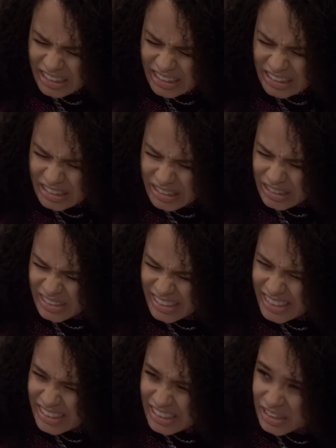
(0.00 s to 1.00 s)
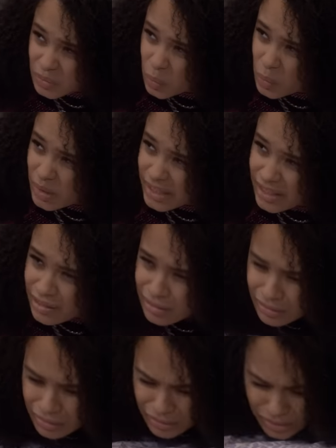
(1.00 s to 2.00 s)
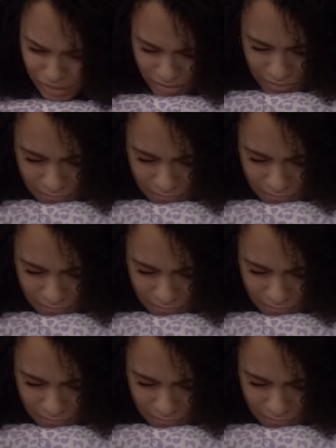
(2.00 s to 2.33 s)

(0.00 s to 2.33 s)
Oh, this is weird.